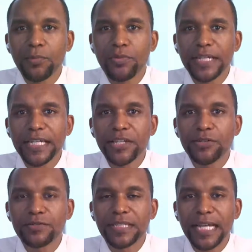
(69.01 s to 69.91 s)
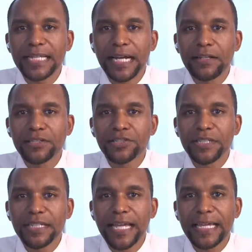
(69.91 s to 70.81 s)
bringing you
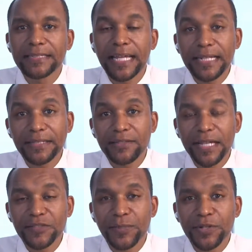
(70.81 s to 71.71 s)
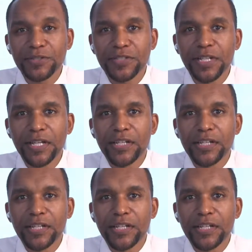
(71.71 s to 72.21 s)
technology and technical experts